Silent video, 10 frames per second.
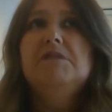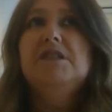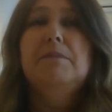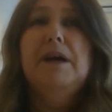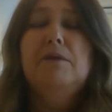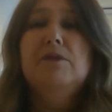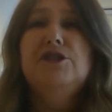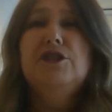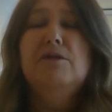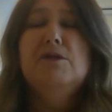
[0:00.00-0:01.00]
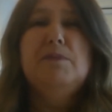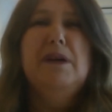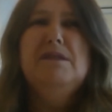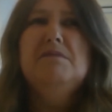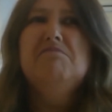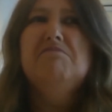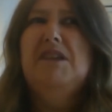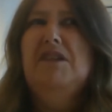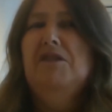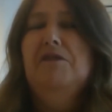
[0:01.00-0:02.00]
Did it matter where Jo was based?
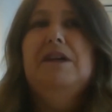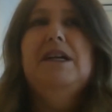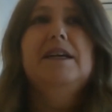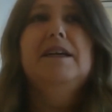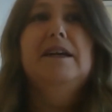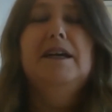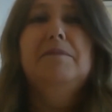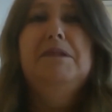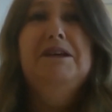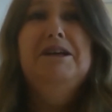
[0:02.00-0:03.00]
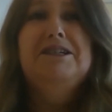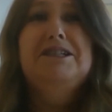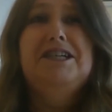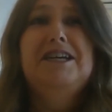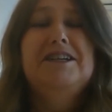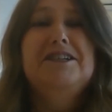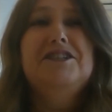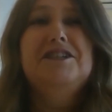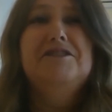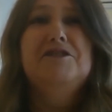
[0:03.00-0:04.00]
No, not really.
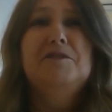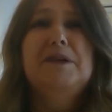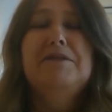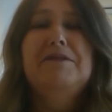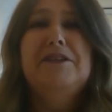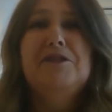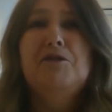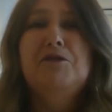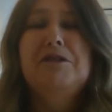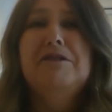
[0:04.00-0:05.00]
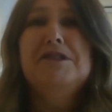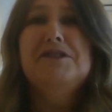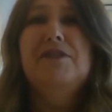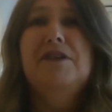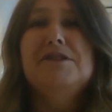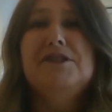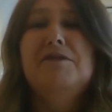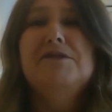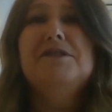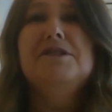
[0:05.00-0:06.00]
She could have been around the corner as far as I
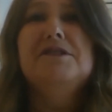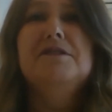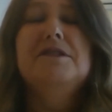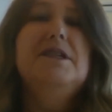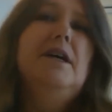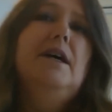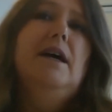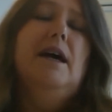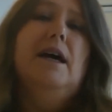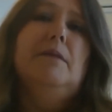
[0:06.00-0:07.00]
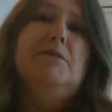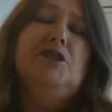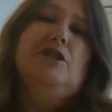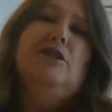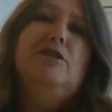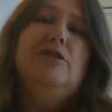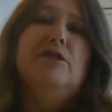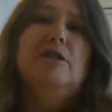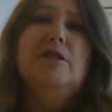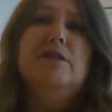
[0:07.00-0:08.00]
was concerned. She knew
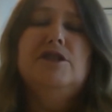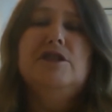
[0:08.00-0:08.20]
the